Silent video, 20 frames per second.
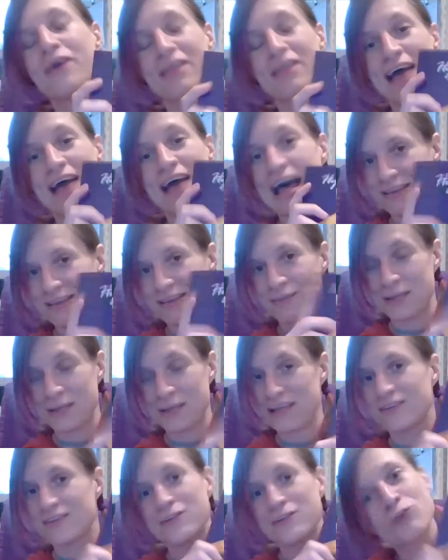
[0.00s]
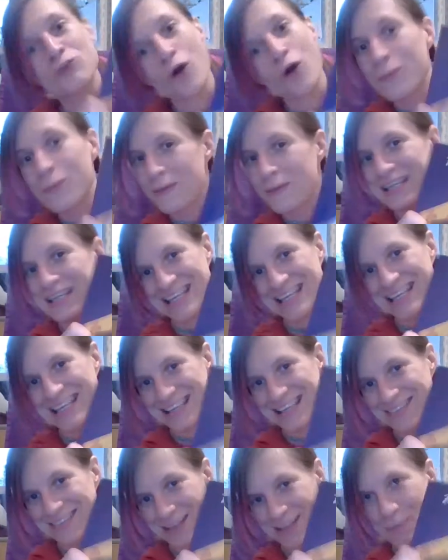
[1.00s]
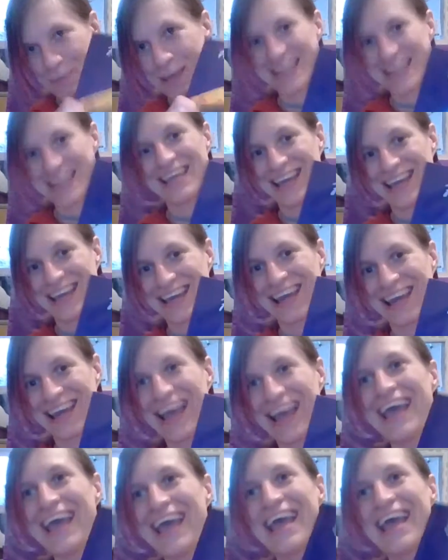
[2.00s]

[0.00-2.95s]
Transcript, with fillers: that has been so many years in the making,